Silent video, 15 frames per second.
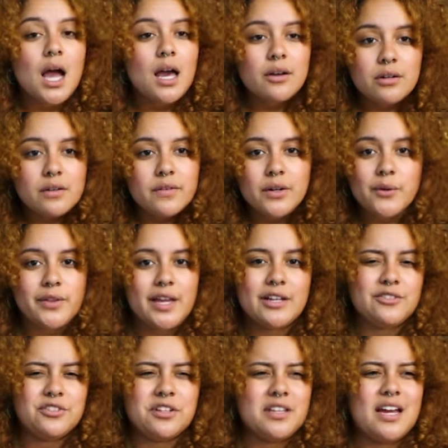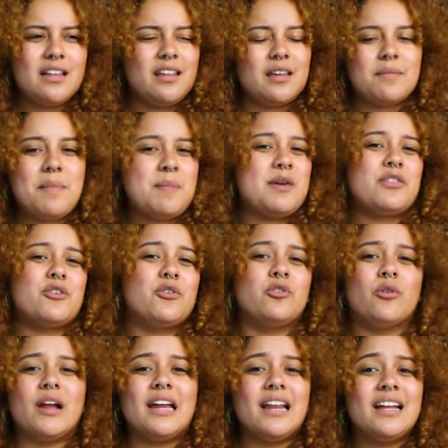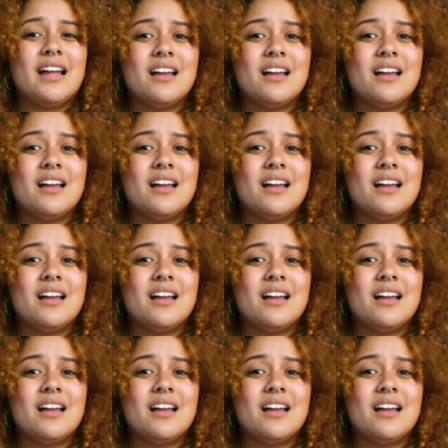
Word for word: I don't even know the answer to that, like maybe third grade, I